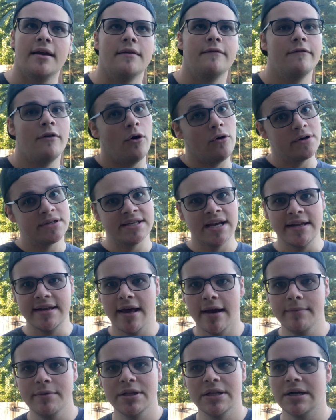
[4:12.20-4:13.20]
Horsehead
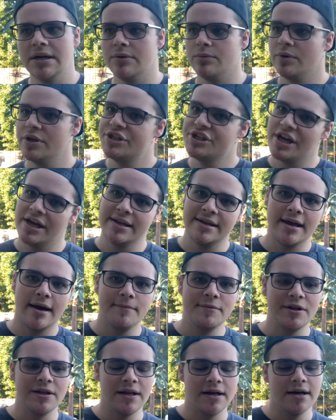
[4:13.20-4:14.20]
Nebula, Witchhead
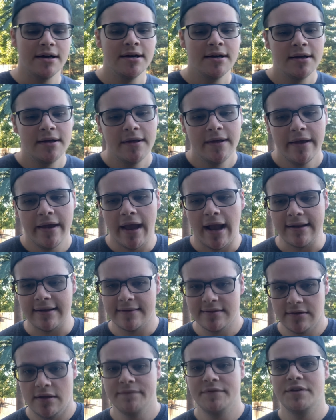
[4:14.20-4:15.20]
Nebula, and
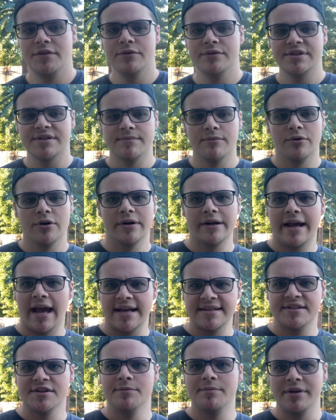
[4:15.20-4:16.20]
I'd love to do some more in
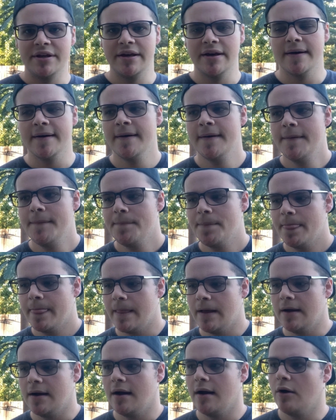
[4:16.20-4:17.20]
Cassiopeia.
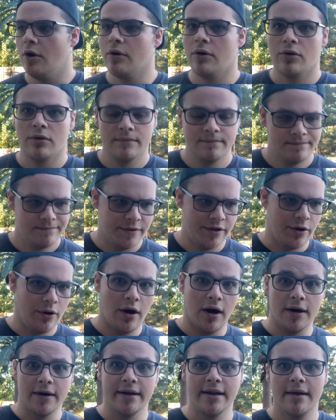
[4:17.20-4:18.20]

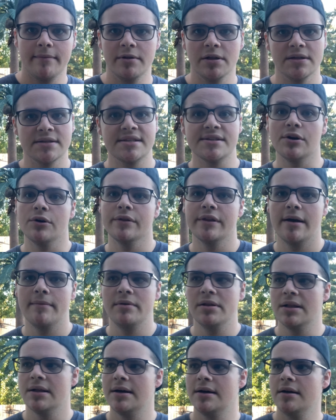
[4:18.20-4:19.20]
Heart Nebula, Soul
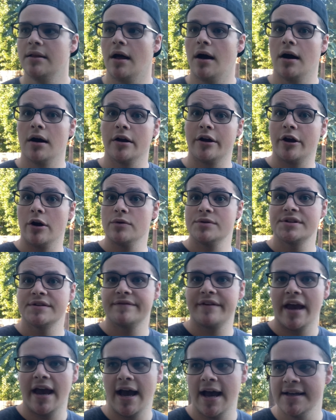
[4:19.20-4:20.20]
Nebula, Ghost of
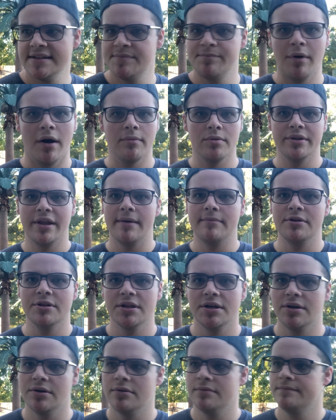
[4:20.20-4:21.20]
Cass, Bubble
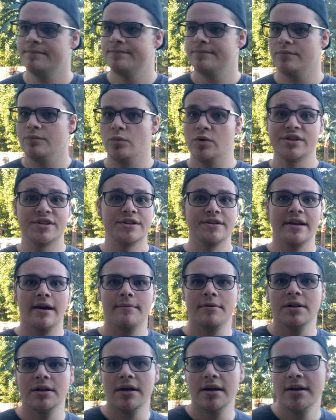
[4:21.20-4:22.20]
Nebula, Wizard
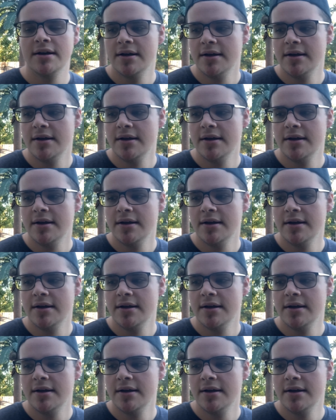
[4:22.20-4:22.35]
Nebula.